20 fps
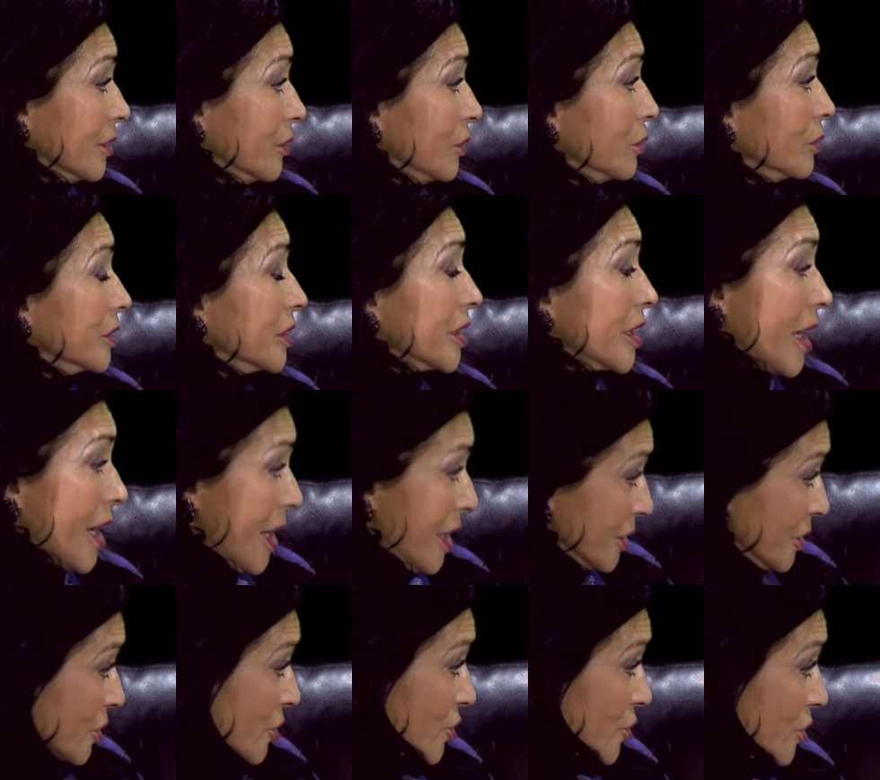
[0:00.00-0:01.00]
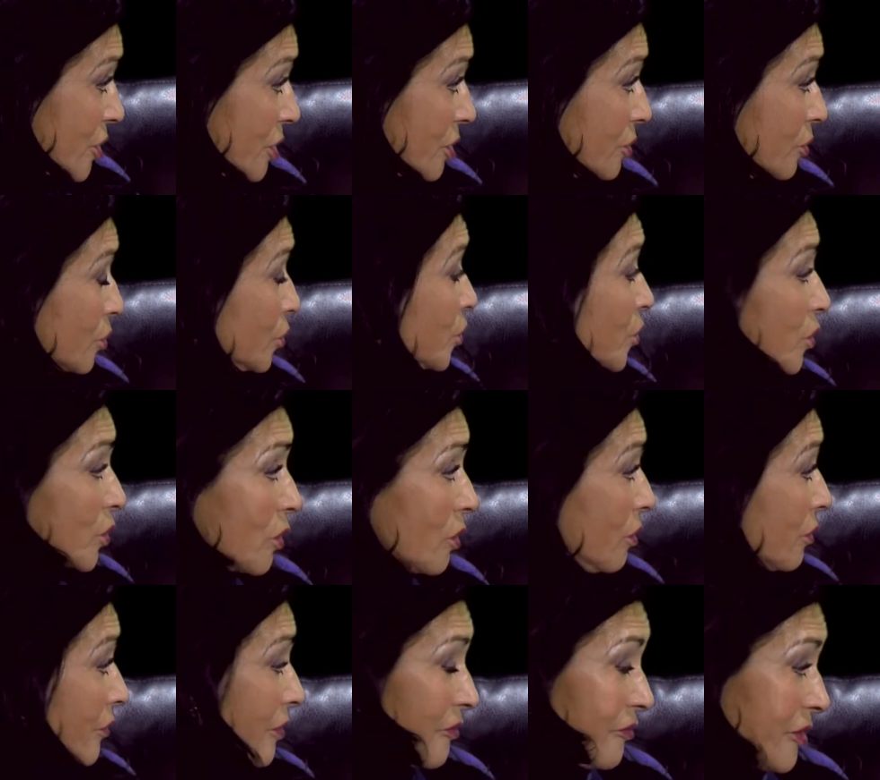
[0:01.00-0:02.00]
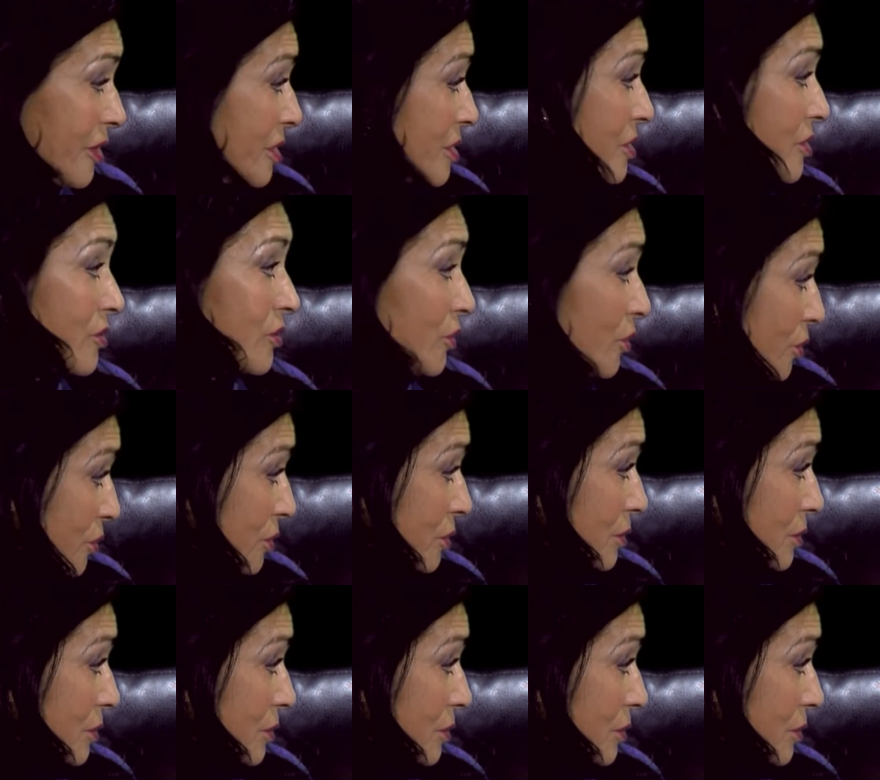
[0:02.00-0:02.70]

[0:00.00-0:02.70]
all the energy to do all the things you do.